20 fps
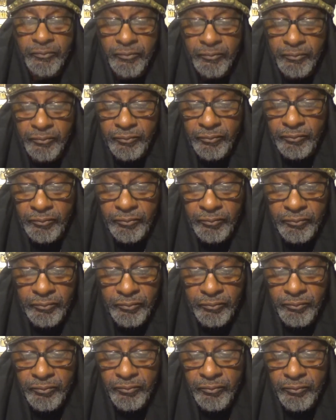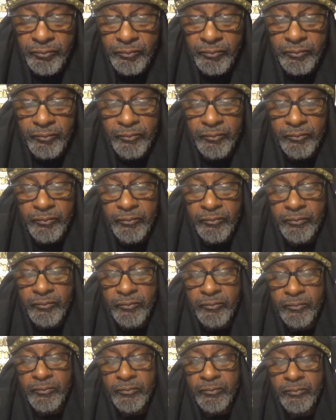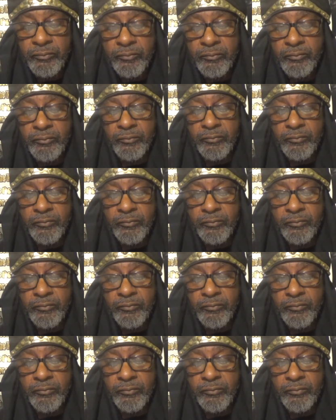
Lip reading: Nobody speaks.